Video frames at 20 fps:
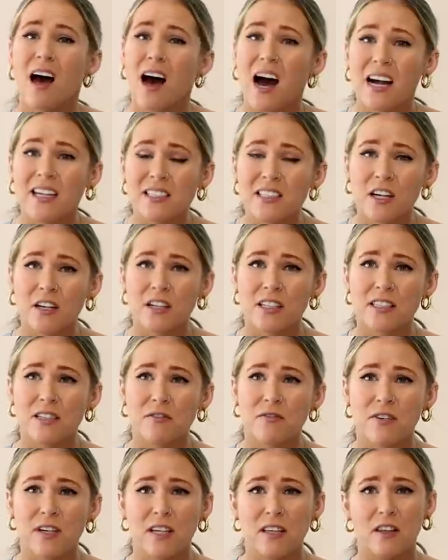I started to
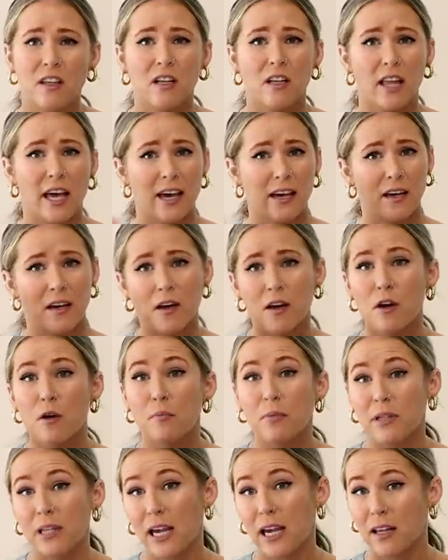feed the like
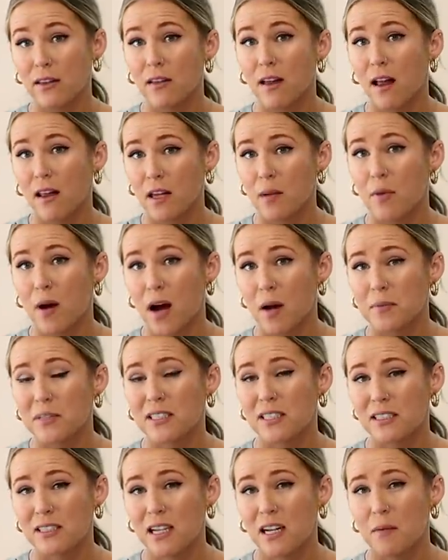plain lollipops
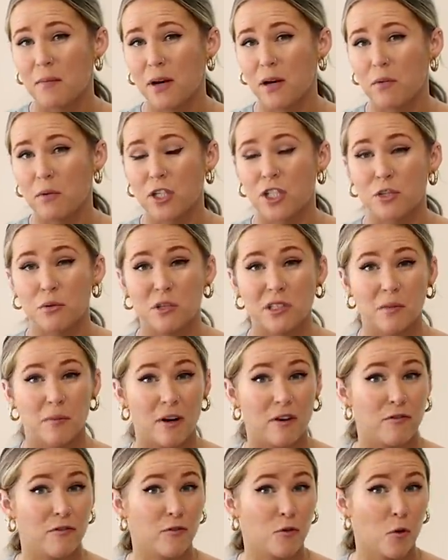to Cinnabun when she was
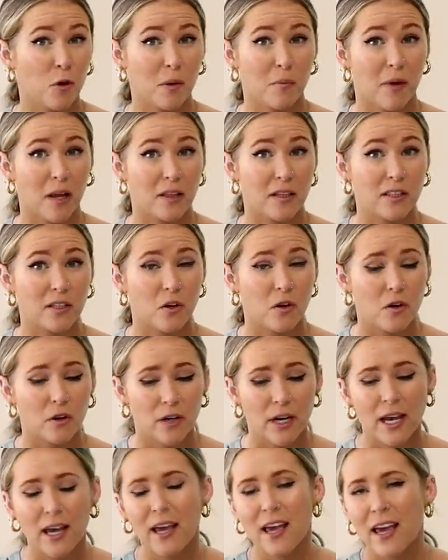about 4 months
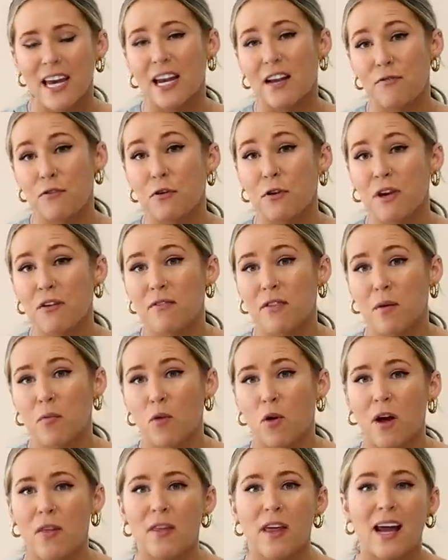old. And if you give
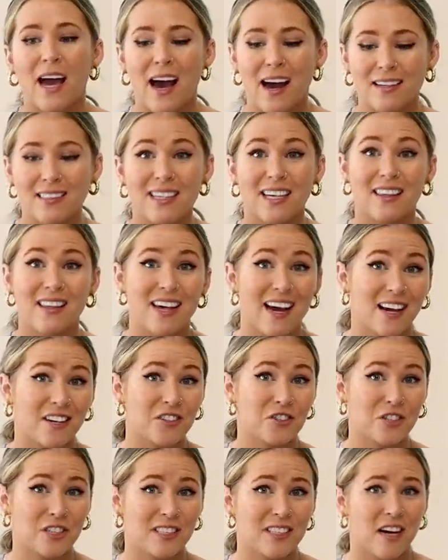them one that has like the
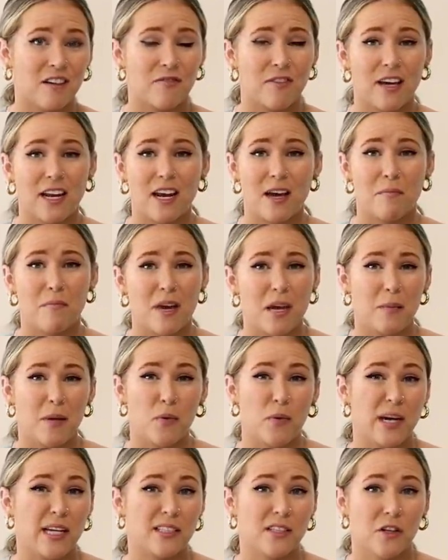extra stuff in it,
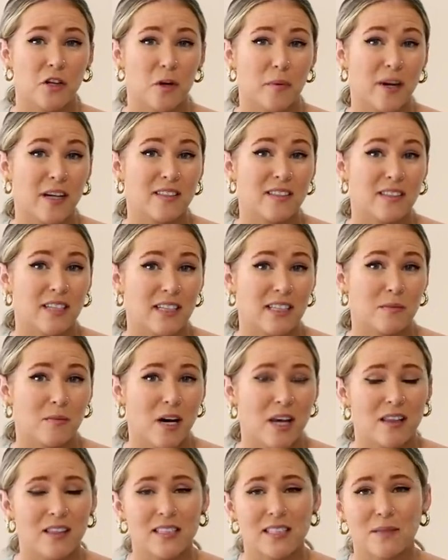maybe wait till they're about 6
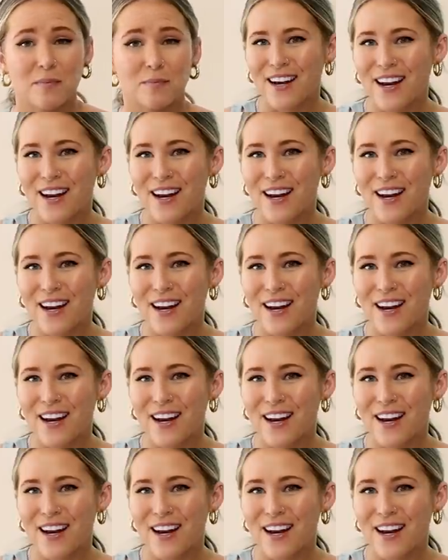months.